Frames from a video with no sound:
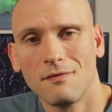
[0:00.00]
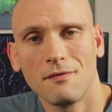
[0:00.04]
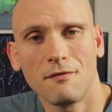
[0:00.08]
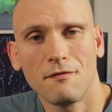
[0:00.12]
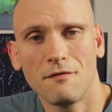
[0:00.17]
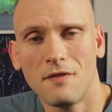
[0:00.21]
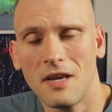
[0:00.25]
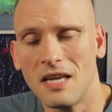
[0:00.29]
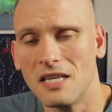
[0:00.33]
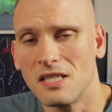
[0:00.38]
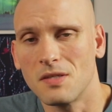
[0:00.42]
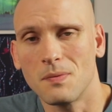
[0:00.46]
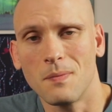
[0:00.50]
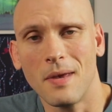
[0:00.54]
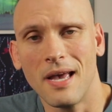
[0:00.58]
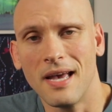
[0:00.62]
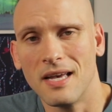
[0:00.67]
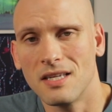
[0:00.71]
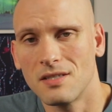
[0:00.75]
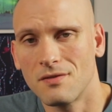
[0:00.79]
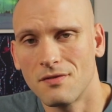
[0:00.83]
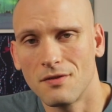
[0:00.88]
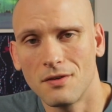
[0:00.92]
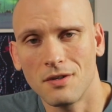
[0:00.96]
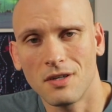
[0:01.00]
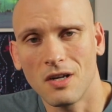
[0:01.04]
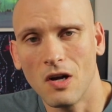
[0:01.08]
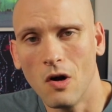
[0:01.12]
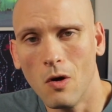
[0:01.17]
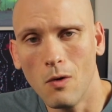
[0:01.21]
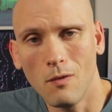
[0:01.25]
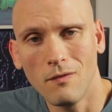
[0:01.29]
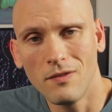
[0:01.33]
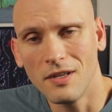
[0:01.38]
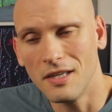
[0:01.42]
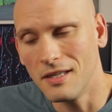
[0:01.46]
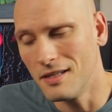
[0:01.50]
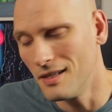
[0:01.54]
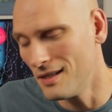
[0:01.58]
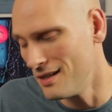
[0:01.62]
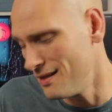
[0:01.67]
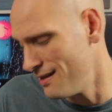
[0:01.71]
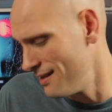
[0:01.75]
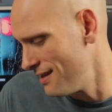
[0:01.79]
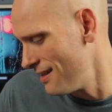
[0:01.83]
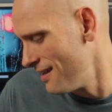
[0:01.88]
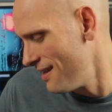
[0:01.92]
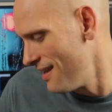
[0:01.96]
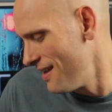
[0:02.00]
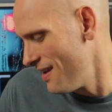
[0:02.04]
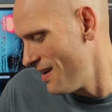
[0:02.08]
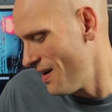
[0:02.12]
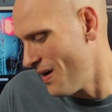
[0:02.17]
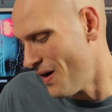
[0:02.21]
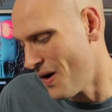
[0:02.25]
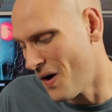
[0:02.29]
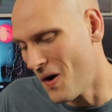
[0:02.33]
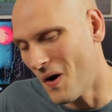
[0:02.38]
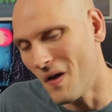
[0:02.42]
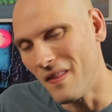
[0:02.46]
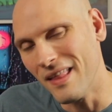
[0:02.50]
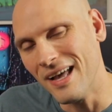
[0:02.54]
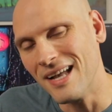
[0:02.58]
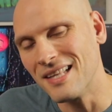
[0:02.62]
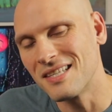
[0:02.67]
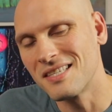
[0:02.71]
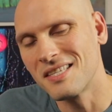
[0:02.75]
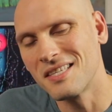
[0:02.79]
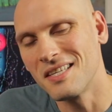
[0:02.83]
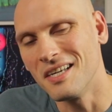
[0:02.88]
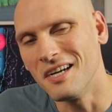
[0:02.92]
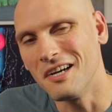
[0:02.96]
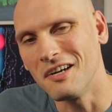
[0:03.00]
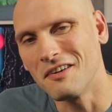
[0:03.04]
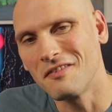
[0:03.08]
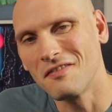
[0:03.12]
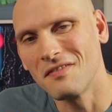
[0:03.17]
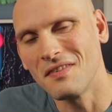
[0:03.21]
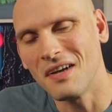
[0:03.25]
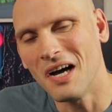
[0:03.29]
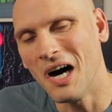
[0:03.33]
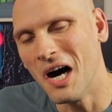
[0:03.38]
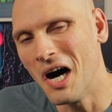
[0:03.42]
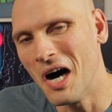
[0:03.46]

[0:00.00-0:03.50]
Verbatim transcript: face masks for COVID and all that stuff.